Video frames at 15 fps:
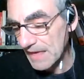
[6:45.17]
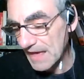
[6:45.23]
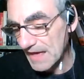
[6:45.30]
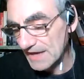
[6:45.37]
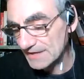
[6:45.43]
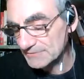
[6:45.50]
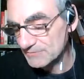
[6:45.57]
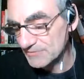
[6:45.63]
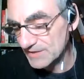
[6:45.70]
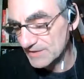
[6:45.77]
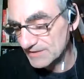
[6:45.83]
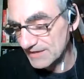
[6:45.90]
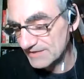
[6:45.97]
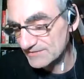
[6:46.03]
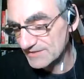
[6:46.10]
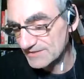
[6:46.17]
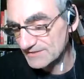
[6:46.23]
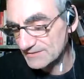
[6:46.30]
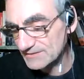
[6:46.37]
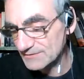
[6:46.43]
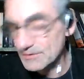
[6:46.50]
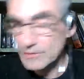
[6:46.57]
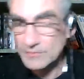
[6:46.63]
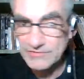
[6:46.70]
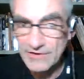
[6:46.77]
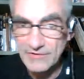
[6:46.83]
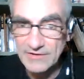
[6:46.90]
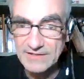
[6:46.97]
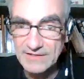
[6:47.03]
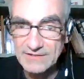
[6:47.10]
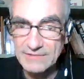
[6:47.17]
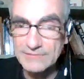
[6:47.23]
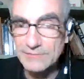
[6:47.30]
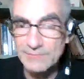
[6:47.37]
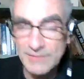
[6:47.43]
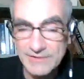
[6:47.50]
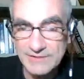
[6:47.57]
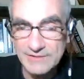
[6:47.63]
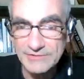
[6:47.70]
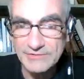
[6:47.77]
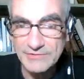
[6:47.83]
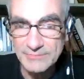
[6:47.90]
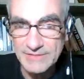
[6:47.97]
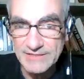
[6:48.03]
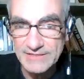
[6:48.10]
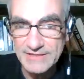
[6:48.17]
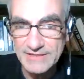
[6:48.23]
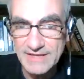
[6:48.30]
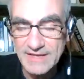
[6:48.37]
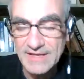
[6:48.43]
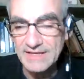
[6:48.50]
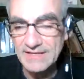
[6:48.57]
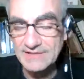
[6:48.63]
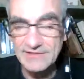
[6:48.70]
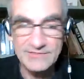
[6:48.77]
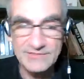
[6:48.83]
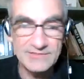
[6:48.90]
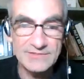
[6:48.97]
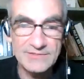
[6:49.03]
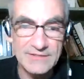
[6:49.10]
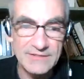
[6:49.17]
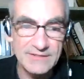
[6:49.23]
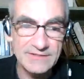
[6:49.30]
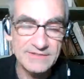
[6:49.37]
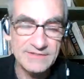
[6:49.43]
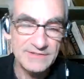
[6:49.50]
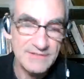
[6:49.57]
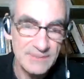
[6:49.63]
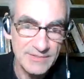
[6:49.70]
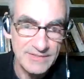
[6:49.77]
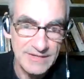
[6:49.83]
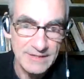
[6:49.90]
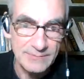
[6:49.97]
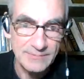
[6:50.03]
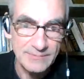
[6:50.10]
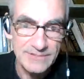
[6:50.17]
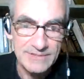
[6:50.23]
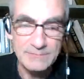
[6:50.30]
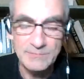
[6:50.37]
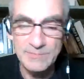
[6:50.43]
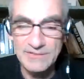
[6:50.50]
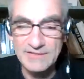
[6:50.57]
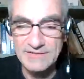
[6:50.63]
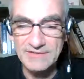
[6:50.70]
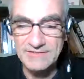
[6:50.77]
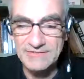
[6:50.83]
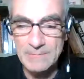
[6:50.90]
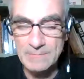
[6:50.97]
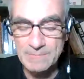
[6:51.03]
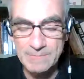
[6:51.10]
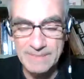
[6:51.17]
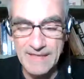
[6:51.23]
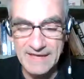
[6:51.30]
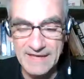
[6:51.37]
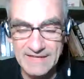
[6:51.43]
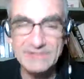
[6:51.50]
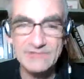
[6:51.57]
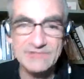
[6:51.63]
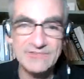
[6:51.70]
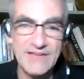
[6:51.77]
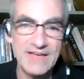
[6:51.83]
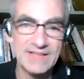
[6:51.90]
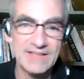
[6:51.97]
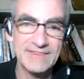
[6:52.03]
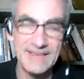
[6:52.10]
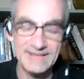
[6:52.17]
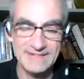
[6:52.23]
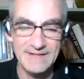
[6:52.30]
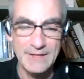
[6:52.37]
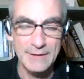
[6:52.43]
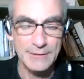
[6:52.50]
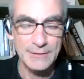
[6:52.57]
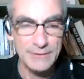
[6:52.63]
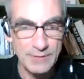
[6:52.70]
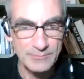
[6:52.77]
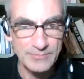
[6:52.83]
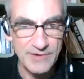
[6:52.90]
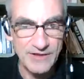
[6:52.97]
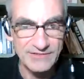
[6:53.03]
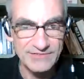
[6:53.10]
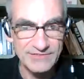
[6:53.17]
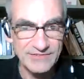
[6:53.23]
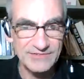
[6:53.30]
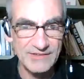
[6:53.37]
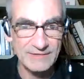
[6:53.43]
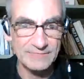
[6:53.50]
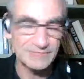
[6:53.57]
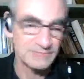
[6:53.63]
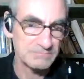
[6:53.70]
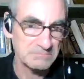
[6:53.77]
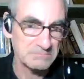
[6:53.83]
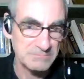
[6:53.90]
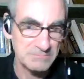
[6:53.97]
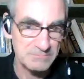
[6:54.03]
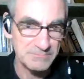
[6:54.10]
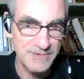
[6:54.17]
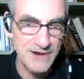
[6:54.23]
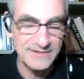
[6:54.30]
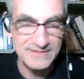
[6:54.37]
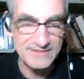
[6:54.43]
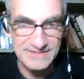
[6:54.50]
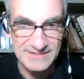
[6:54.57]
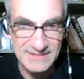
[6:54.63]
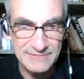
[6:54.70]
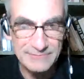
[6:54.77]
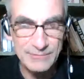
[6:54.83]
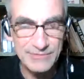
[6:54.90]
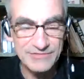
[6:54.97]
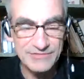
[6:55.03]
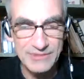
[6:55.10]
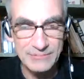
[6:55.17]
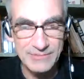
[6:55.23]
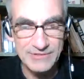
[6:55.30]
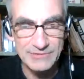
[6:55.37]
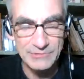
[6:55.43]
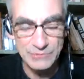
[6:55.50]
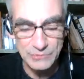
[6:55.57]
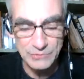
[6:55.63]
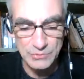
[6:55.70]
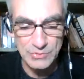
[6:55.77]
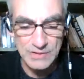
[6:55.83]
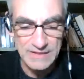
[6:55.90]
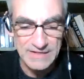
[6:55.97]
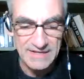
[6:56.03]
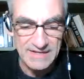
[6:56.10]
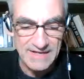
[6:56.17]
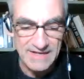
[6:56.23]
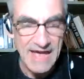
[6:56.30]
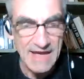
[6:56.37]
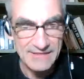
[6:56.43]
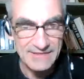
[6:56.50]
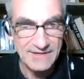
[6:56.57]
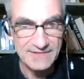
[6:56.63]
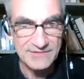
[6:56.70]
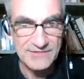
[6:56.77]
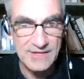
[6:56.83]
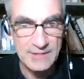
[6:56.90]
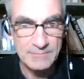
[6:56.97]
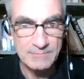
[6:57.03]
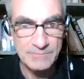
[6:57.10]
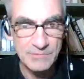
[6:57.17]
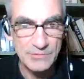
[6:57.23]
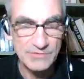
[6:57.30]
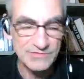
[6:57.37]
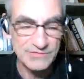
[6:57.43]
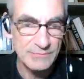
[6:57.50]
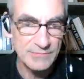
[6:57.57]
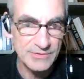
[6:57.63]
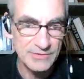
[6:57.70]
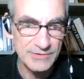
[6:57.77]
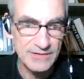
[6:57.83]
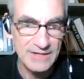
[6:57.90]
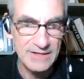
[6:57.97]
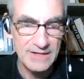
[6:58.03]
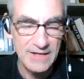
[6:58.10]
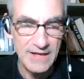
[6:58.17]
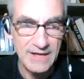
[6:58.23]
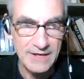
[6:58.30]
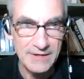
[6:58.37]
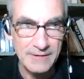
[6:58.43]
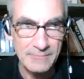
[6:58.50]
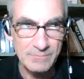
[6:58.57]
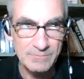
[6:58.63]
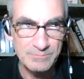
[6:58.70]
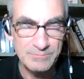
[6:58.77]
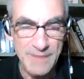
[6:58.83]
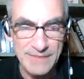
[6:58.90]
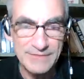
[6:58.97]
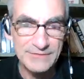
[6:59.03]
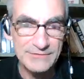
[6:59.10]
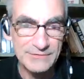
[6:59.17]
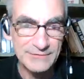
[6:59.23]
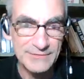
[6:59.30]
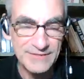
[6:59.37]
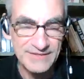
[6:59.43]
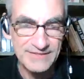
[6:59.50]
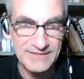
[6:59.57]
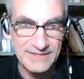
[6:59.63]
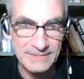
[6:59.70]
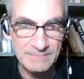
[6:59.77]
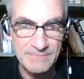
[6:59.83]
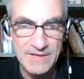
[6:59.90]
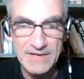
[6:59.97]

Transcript: I realized that host Eric is familiar to me. He doesn't intimidate me because I'm I understand that thought process. I've practically lived with someone who had that same or similar um, methods of thinking.